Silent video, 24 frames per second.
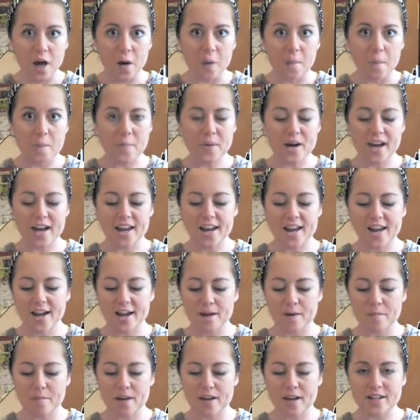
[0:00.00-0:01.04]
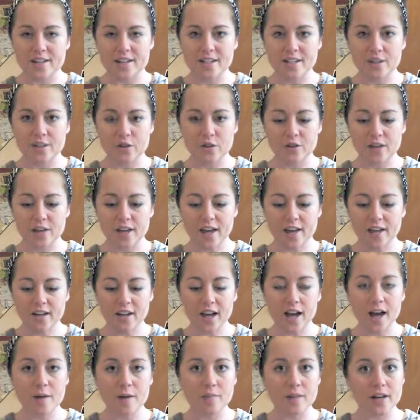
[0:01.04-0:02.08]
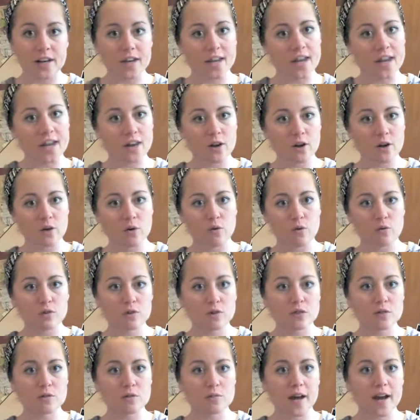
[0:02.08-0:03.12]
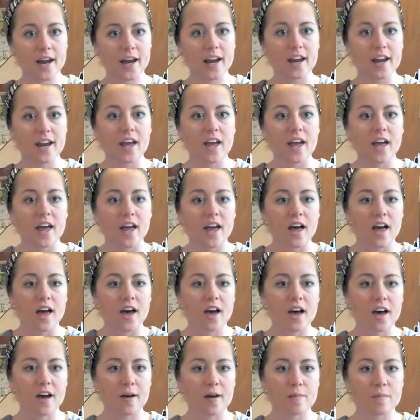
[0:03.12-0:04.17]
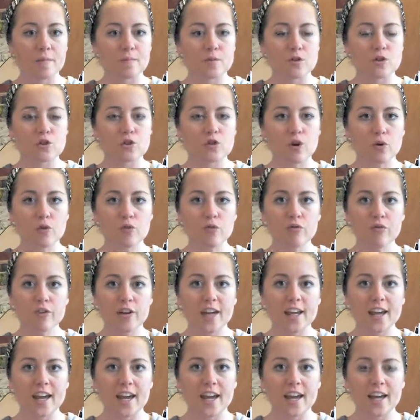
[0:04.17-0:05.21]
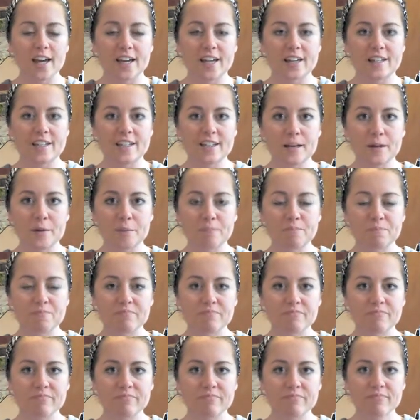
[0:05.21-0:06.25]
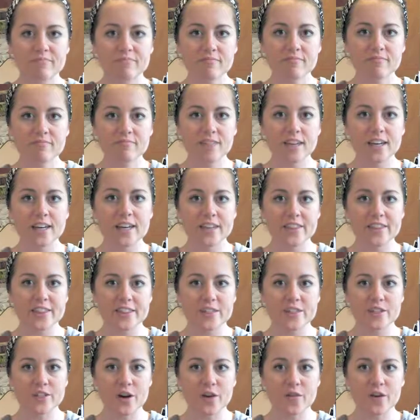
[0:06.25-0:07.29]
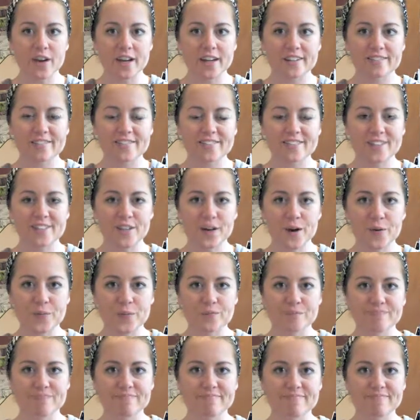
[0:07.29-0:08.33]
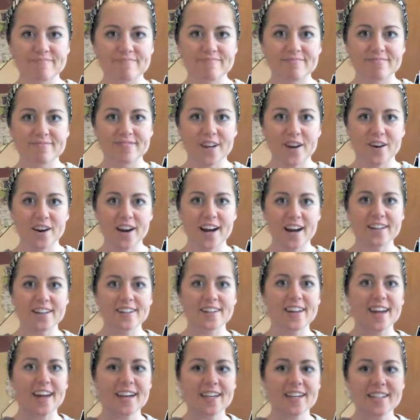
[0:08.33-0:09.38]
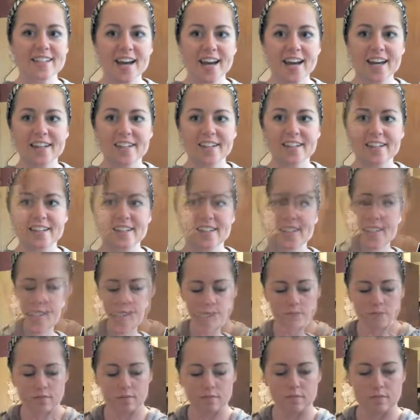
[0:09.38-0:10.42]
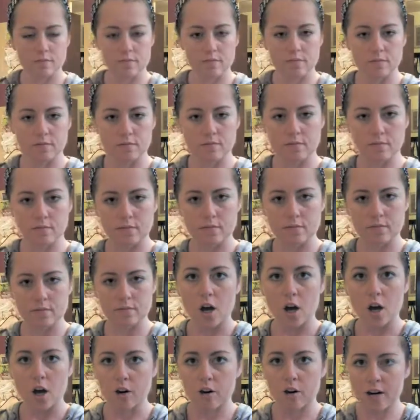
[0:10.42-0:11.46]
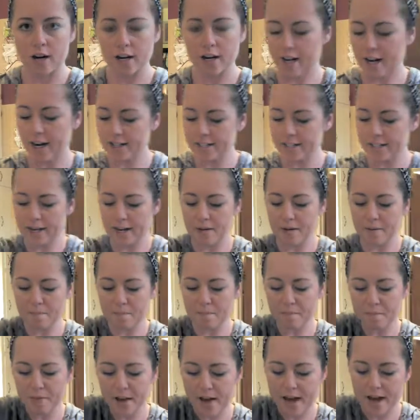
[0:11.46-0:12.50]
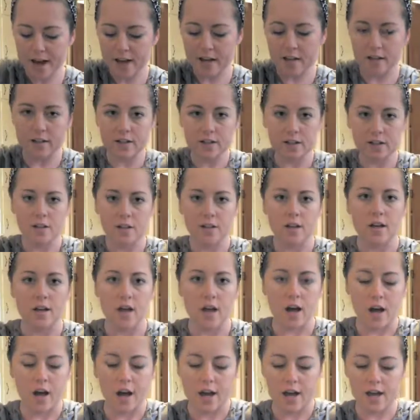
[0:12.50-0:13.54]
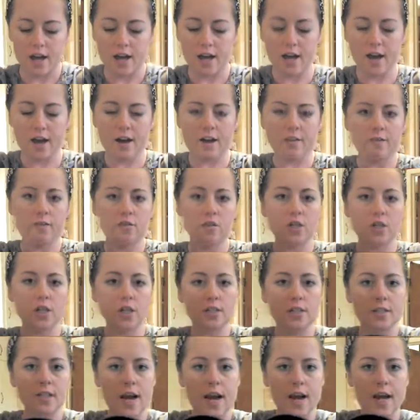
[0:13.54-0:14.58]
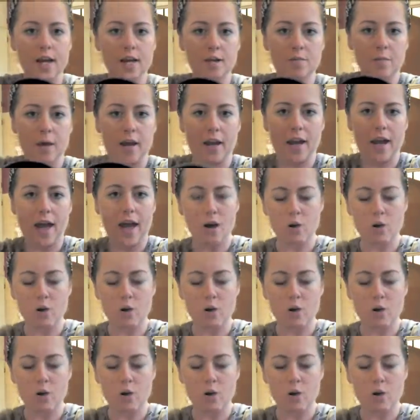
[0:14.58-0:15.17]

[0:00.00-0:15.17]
But until then, I'm gonna head on over to my stove and get this going. So, all right, hang tight. All right, guys, I am back. I have just added my